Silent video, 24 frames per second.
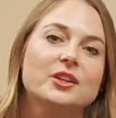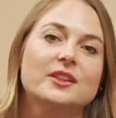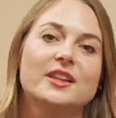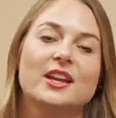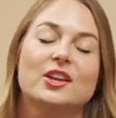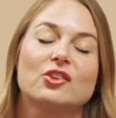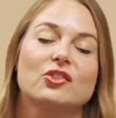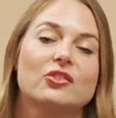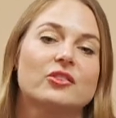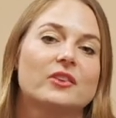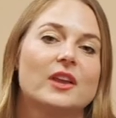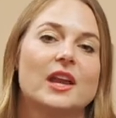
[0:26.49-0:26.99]
They
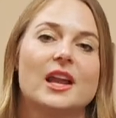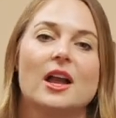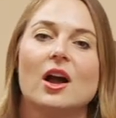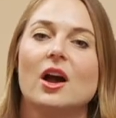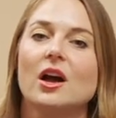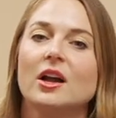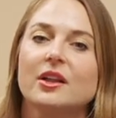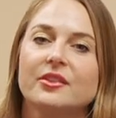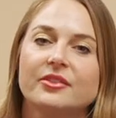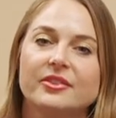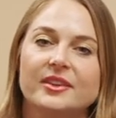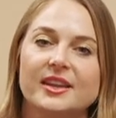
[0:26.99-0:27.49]
just like
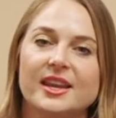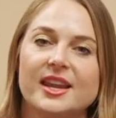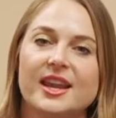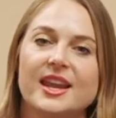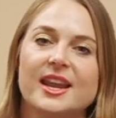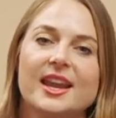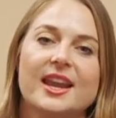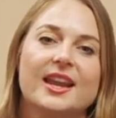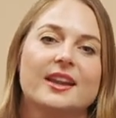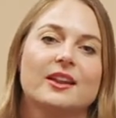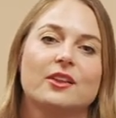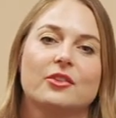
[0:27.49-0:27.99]

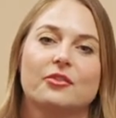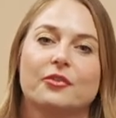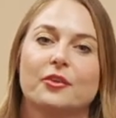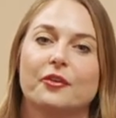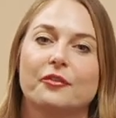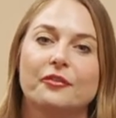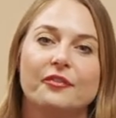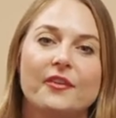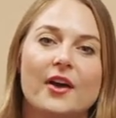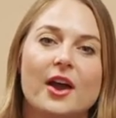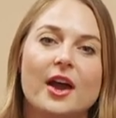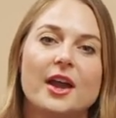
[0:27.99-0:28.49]
hunting and it's for
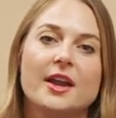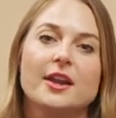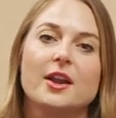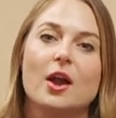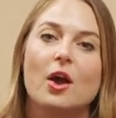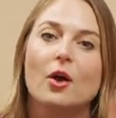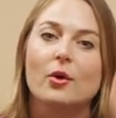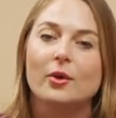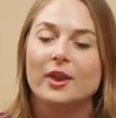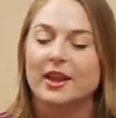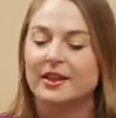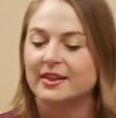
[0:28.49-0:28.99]
fun.
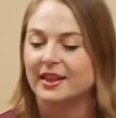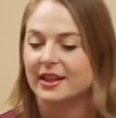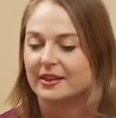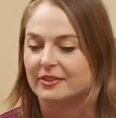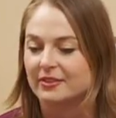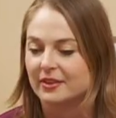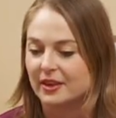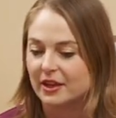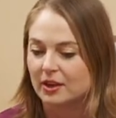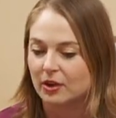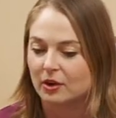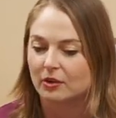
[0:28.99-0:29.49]
Okay, that's
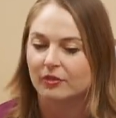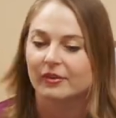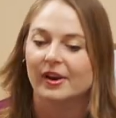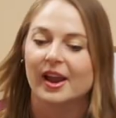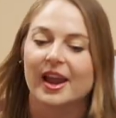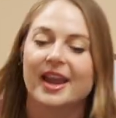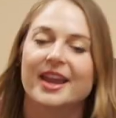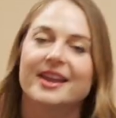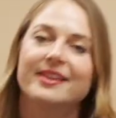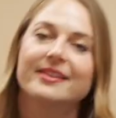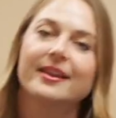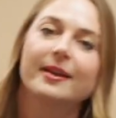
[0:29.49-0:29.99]
it. You're
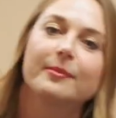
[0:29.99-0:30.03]
right.